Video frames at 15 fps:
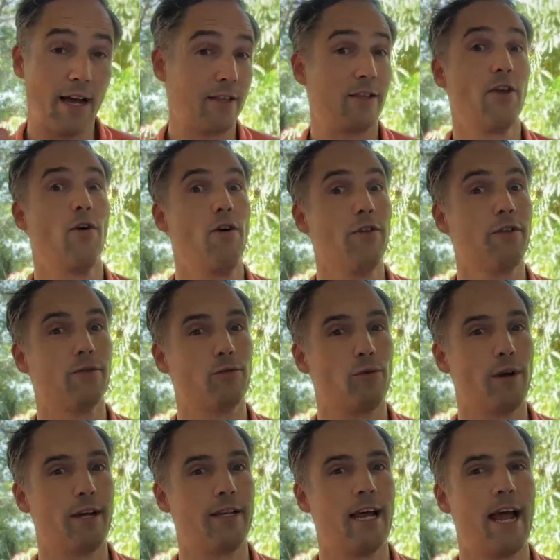As the oldest
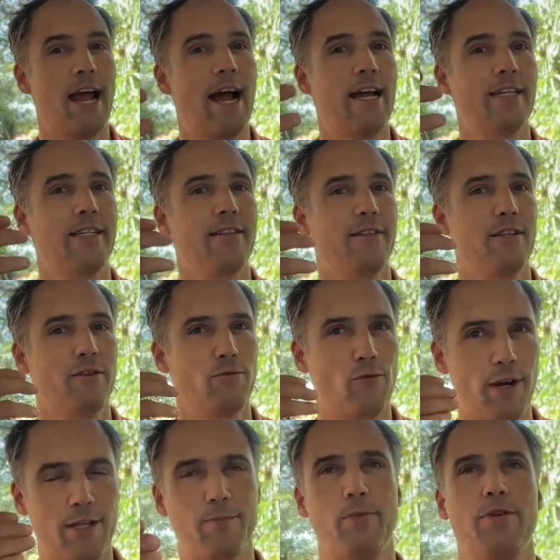one, I had the
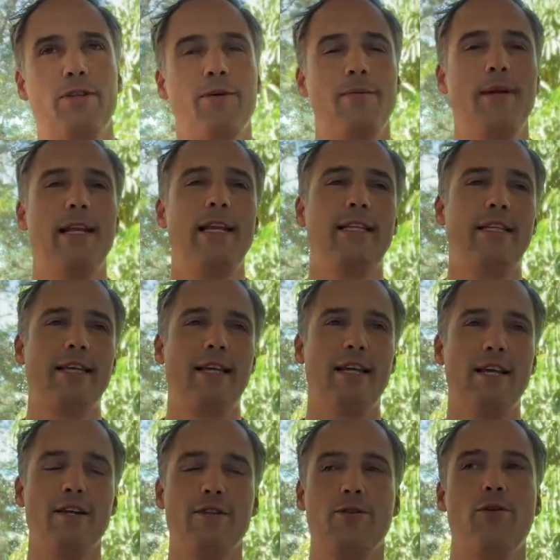responsibility
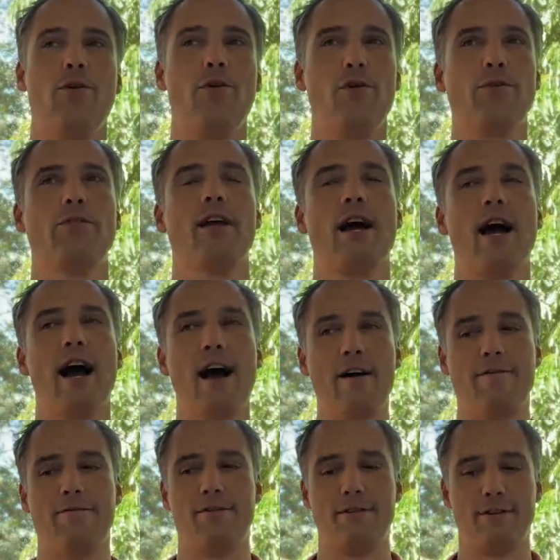to look
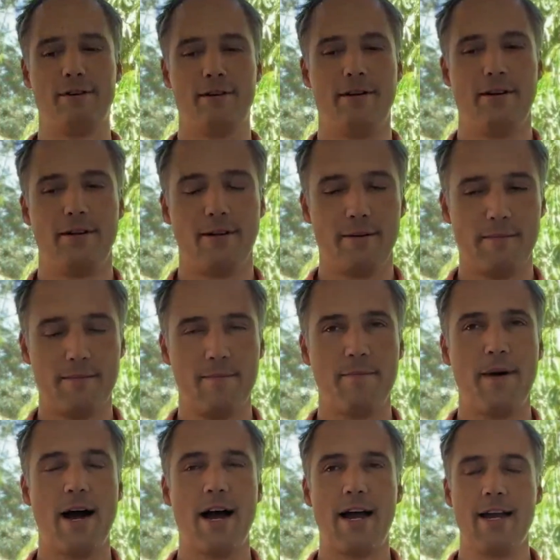after
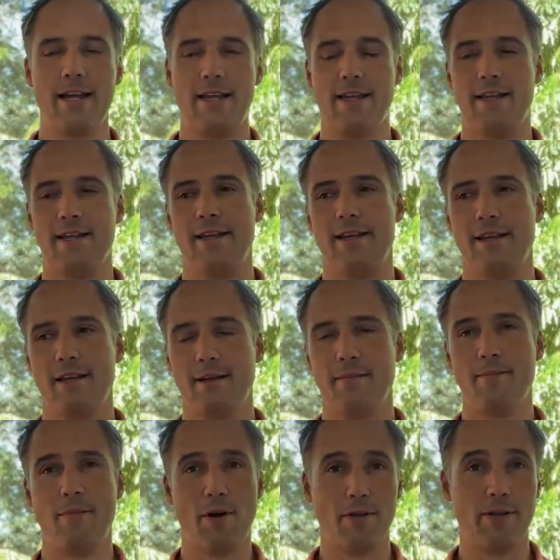my
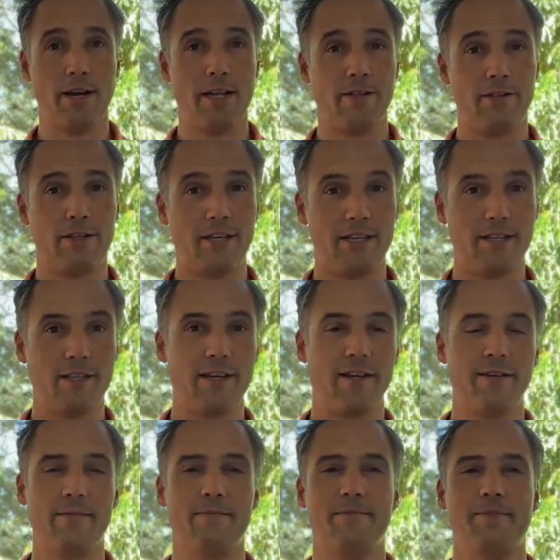brother and
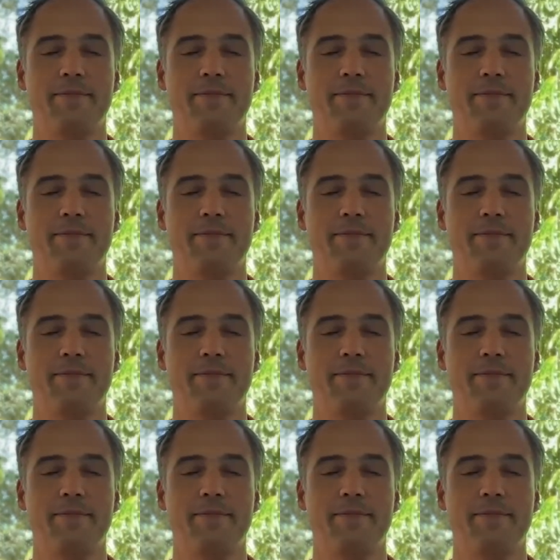sister.